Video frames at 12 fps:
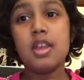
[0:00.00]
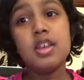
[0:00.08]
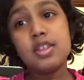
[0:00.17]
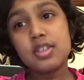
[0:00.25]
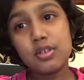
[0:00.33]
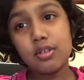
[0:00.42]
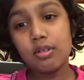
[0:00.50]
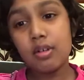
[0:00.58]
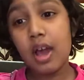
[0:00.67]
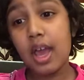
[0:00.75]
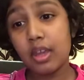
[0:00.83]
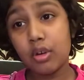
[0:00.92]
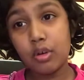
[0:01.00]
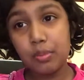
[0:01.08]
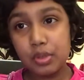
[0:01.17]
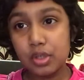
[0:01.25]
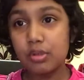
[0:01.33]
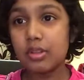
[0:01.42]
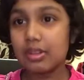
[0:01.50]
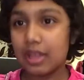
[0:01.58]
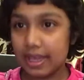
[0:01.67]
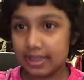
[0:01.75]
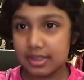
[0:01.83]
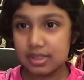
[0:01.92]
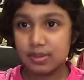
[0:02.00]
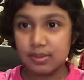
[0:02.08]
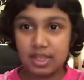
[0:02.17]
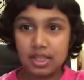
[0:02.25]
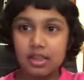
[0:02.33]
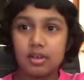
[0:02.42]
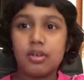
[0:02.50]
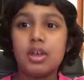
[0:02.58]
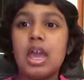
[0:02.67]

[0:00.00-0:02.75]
So I hope you like this video